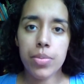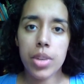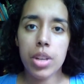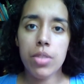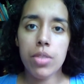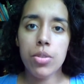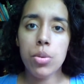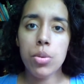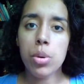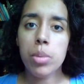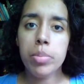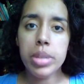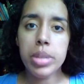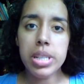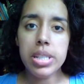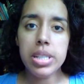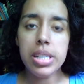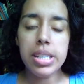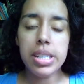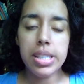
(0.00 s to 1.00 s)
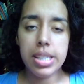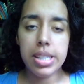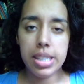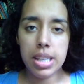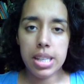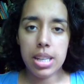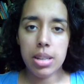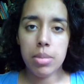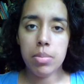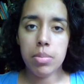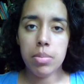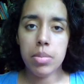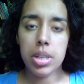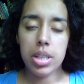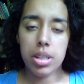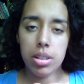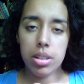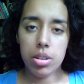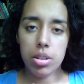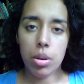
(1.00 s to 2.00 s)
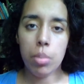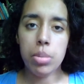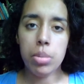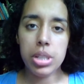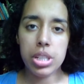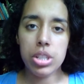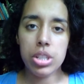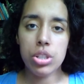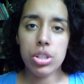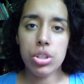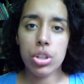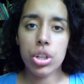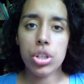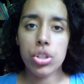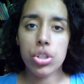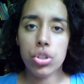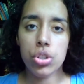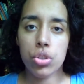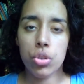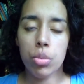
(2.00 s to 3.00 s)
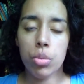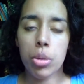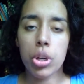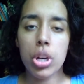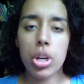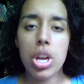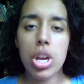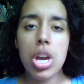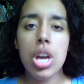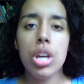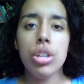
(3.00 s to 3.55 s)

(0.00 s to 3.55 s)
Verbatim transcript: if you are B2C, meaning, you know, business to consumer,